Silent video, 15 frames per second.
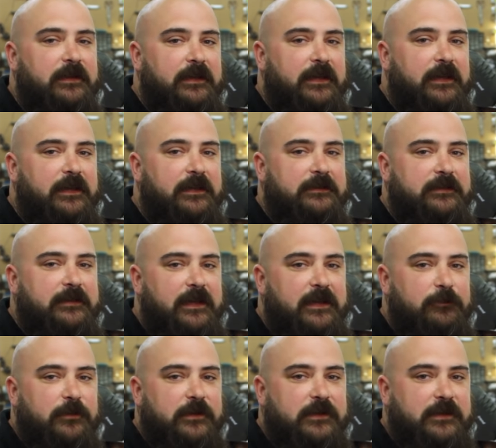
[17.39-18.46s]
And today
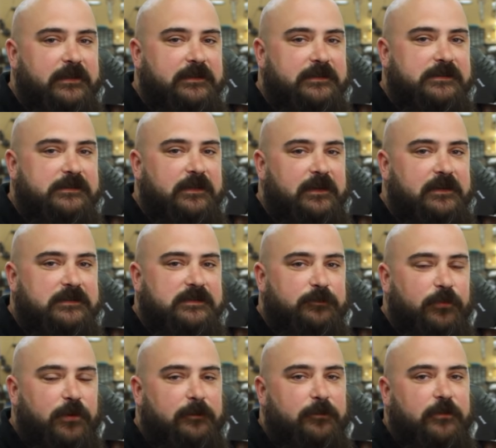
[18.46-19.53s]
we're going to discuss
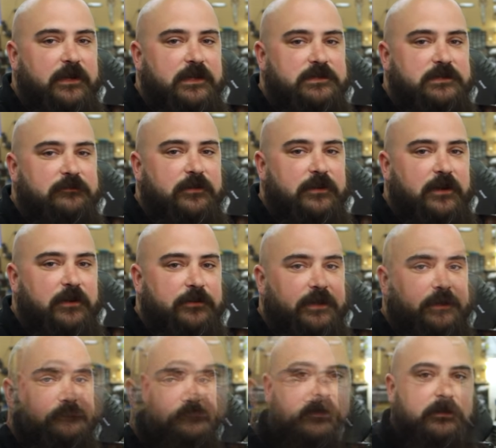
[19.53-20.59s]
preparation for
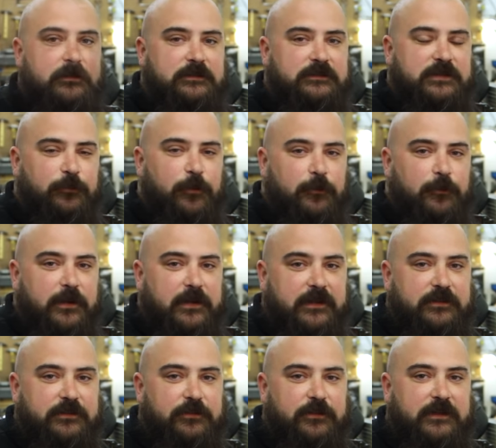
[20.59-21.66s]
honing. So what we're going
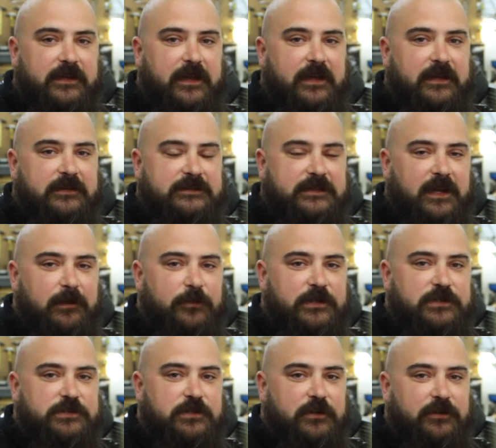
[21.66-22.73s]
to do today is I'm going
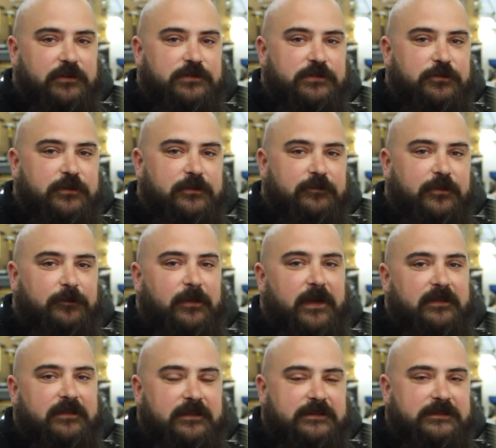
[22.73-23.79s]
to show you two different
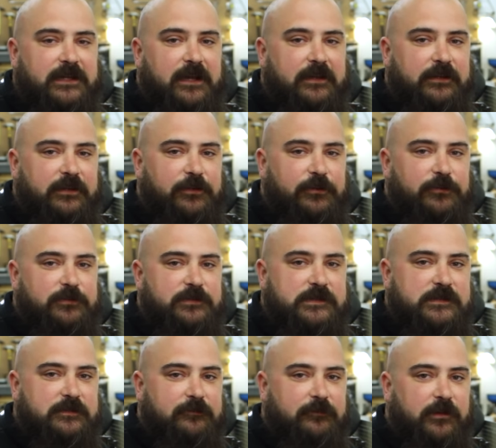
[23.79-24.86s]
methods I
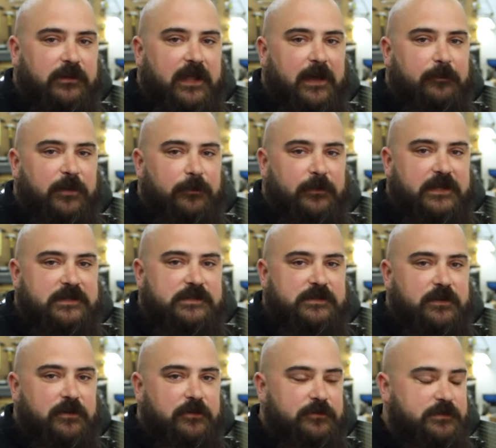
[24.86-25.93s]
use for lapping my
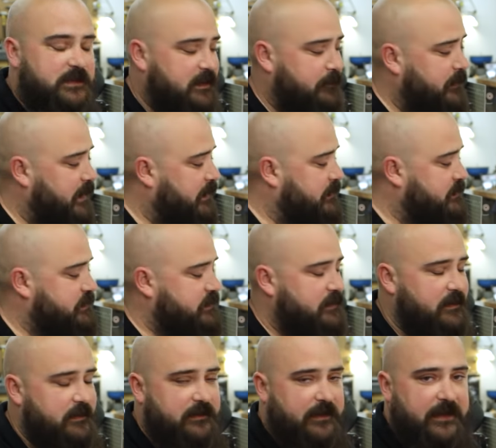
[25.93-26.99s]
stones and making
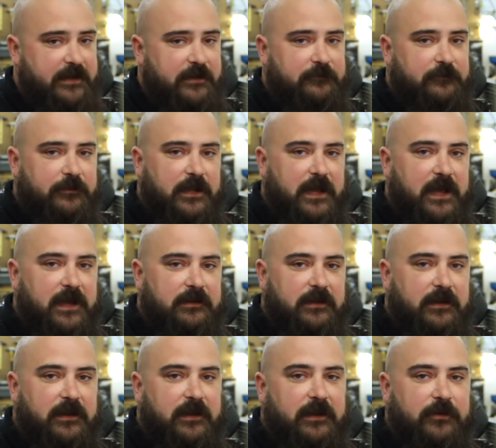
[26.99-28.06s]
sure they get flat
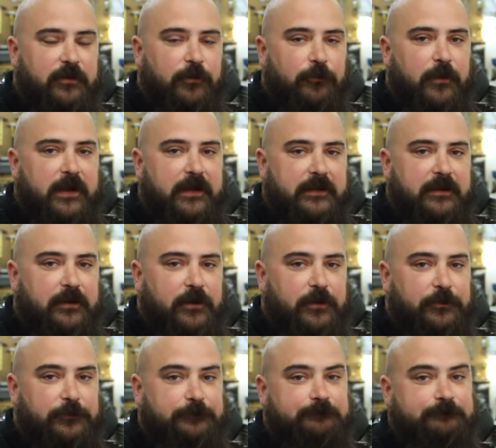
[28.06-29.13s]
and are ready to
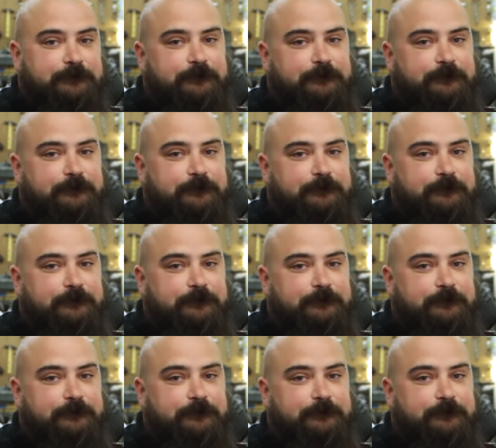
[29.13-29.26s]
hone.